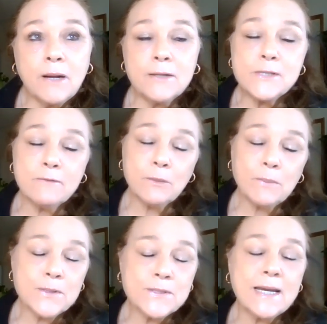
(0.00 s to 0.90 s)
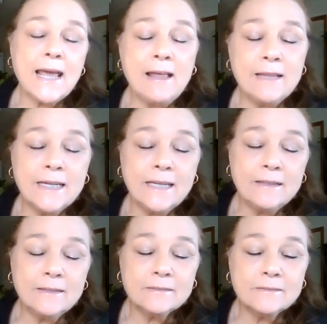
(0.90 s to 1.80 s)
parts of your
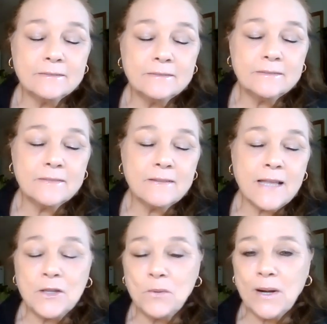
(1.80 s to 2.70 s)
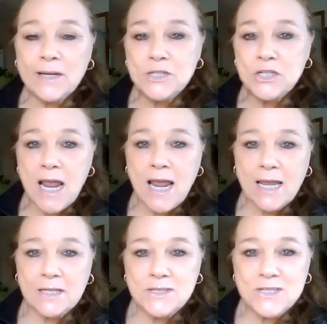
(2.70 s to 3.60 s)
personality that you want to
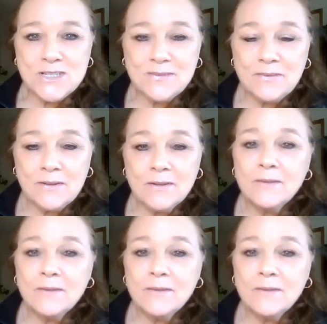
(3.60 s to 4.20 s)
change